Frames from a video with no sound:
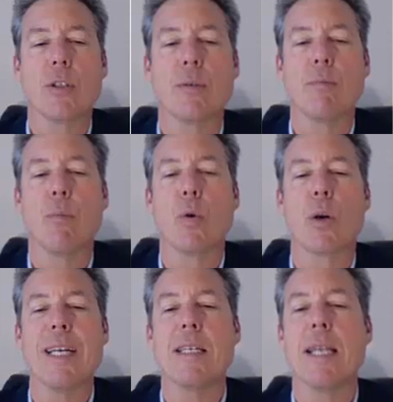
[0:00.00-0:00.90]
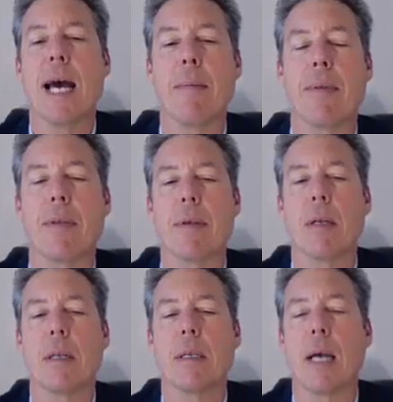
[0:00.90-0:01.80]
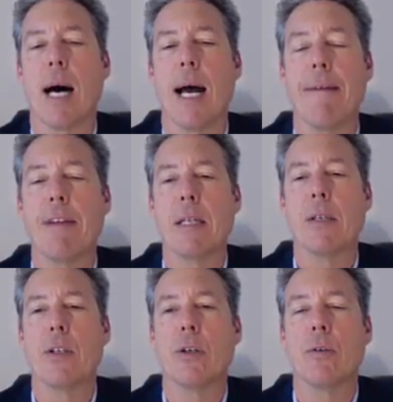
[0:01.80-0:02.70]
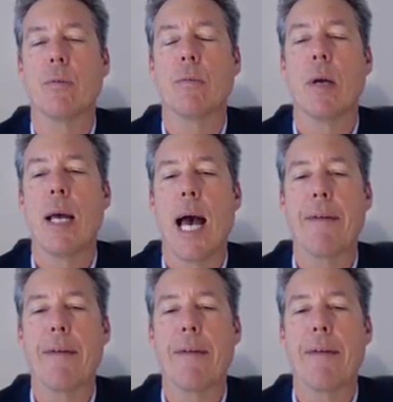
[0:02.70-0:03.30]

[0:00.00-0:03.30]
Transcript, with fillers: which are more in-depth dive into